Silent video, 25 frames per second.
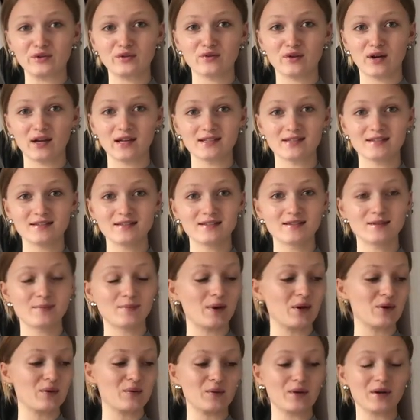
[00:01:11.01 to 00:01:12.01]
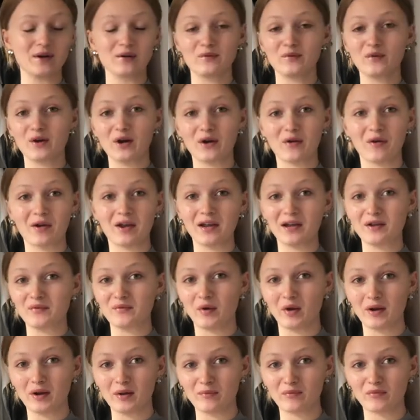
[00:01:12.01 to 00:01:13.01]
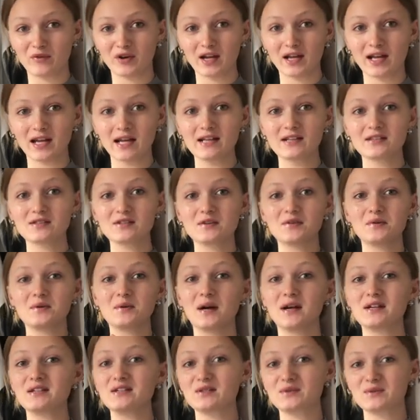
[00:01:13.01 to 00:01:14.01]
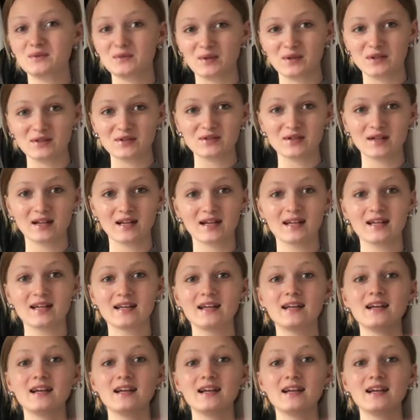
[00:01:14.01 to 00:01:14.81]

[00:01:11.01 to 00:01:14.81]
crisis about what I'm wearing and what I'm bringing, so I just want to like